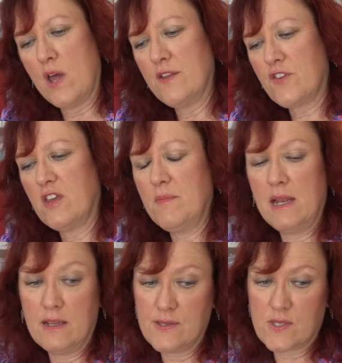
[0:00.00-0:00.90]
of
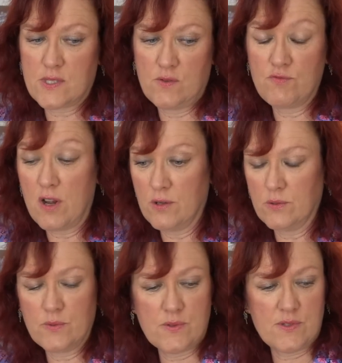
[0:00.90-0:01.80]
Camilla's
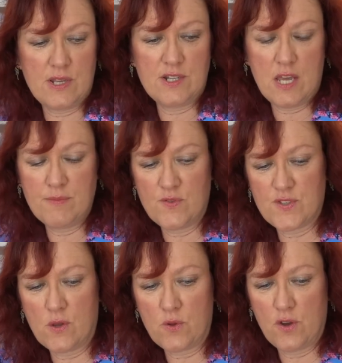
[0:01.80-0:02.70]
roles in terms of
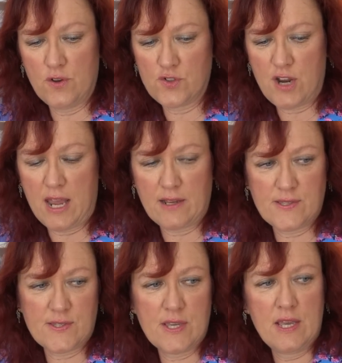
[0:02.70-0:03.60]
soul
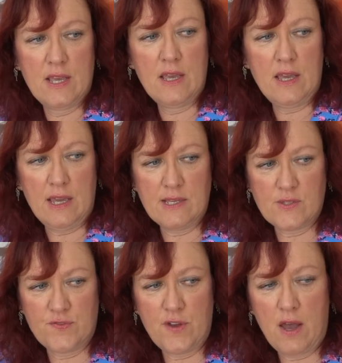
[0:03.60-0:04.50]
contracts
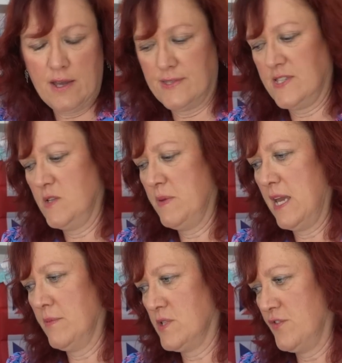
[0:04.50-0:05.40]
is for us to be
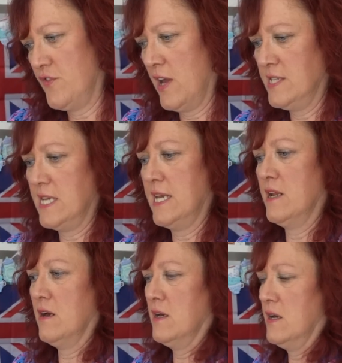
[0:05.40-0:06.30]
able to find it
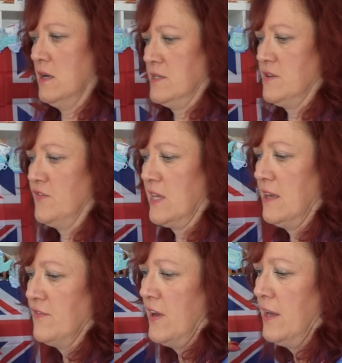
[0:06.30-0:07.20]
in our heart to
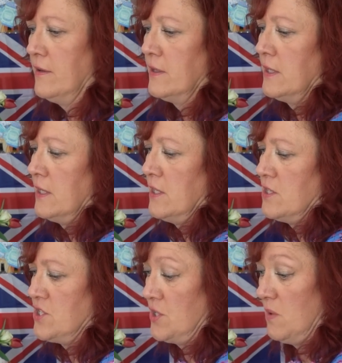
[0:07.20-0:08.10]
forgive her,
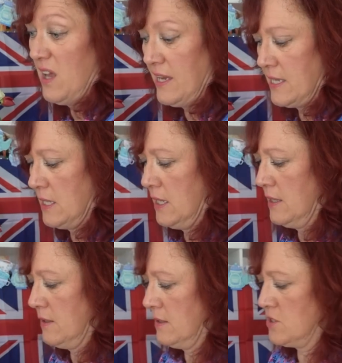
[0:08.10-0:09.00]
to like
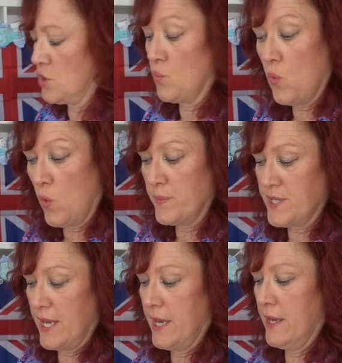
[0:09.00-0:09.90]
her, to warm
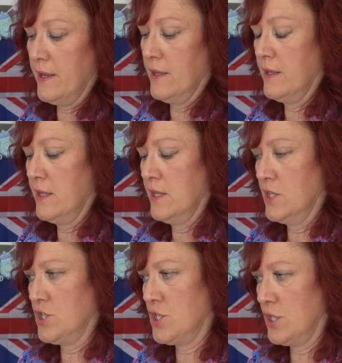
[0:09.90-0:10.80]
to her,
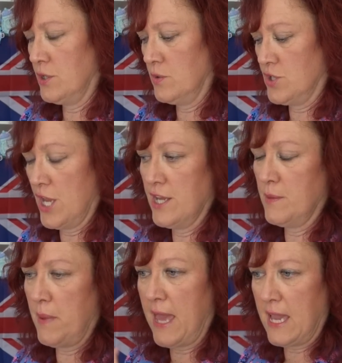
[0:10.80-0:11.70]
to
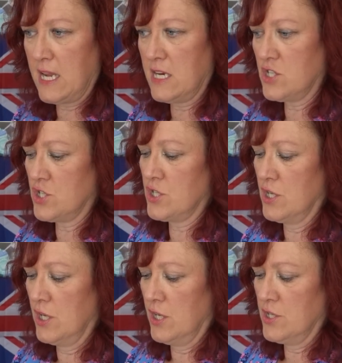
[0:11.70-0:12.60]
turn a page,
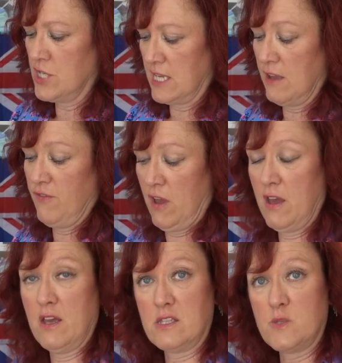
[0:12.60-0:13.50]
to give her
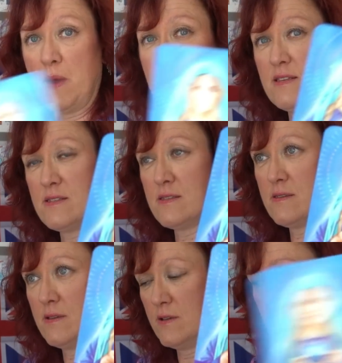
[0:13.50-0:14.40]
her
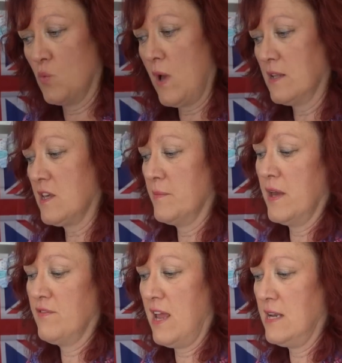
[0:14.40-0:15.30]
space, to welcome
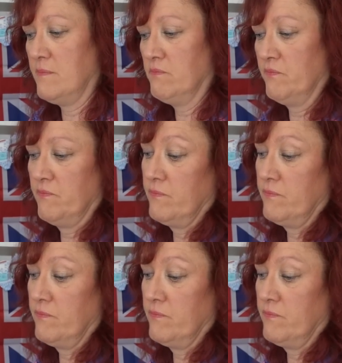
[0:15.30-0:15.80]
her in.